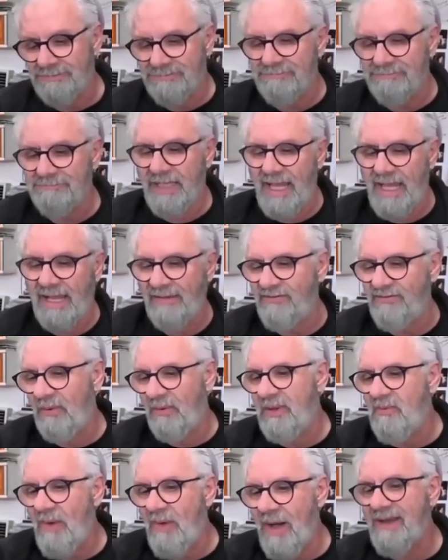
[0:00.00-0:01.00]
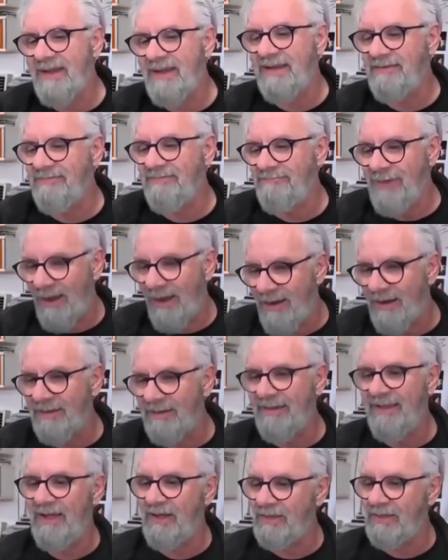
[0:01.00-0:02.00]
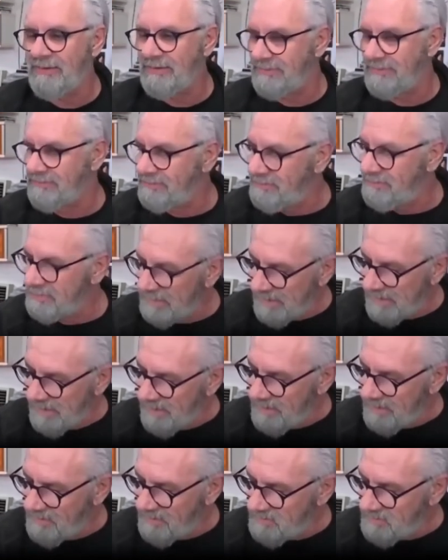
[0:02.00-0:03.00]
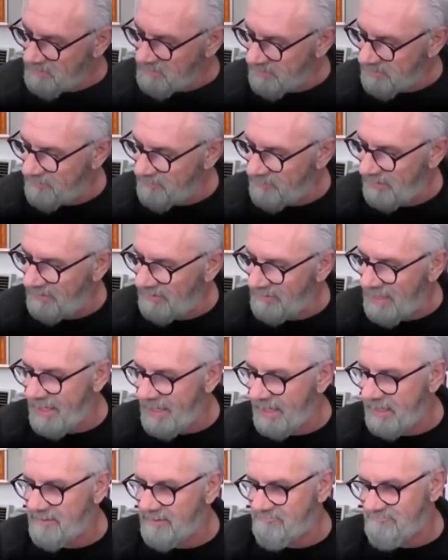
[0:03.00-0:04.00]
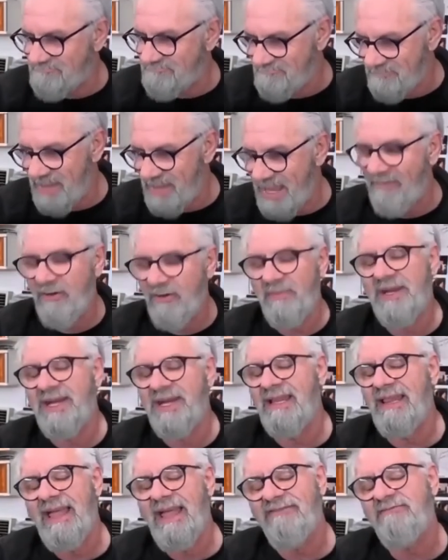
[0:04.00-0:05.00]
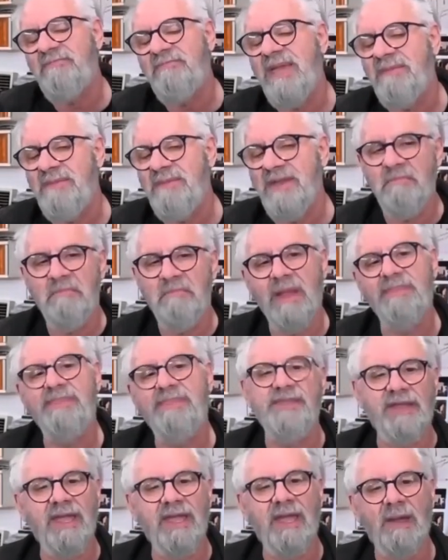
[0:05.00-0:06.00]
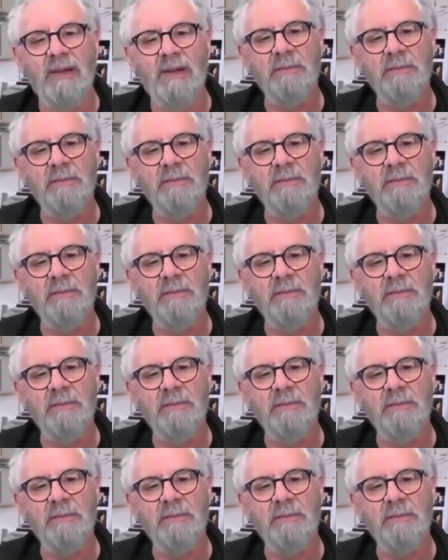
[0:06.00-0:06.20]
we wanted Harlow to feel like everybody left maybe a month ago.